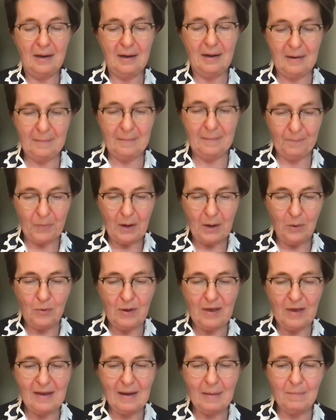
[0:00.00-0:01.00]
Ludwig
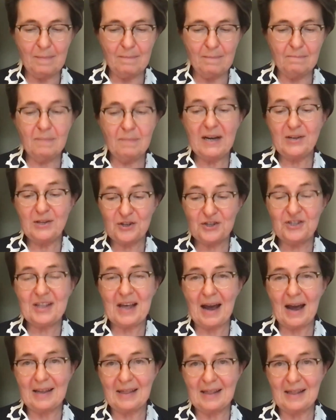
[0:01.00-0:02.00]
Neimer,
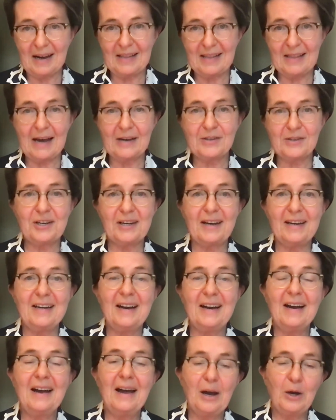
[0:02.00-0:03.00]
that's who
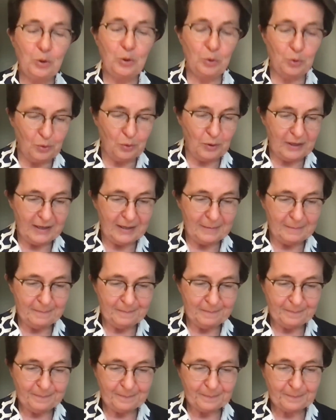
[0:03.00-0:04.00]
I want to
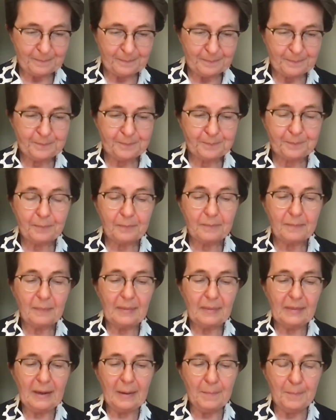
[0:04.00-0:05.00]

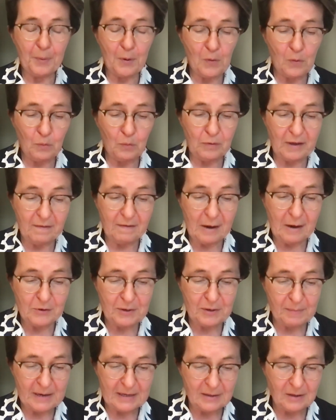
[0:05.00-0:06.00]
mention, Louis
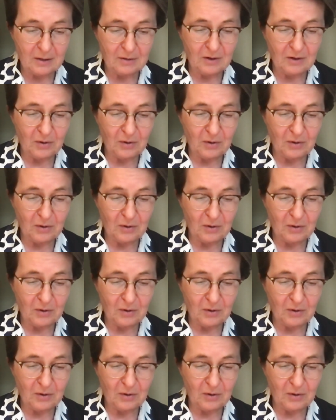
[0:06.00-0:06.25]
Bernstein,